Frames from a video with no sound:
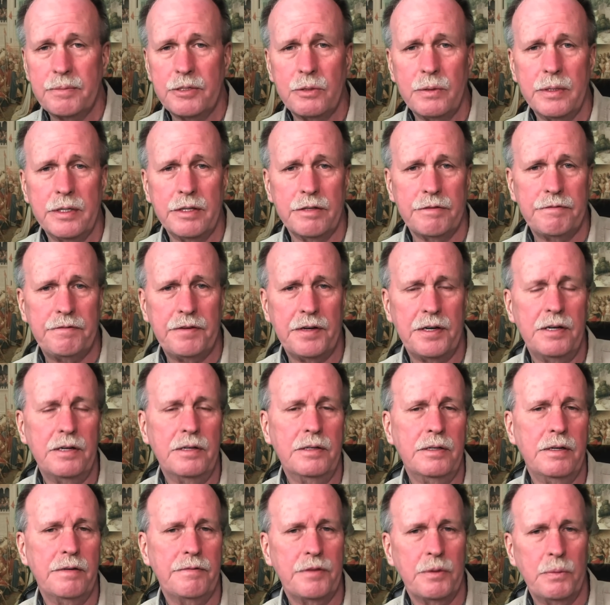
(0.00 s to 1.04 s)
between the
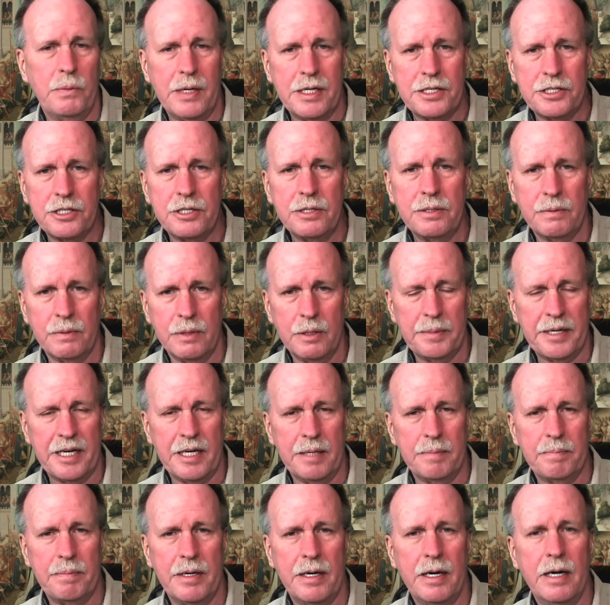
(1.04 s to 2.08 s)
fall of the Western Roman
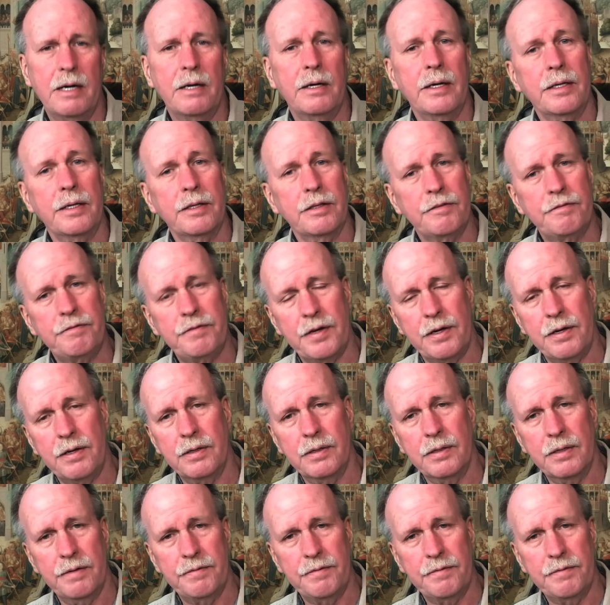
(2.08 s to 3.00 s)
Empire and the fall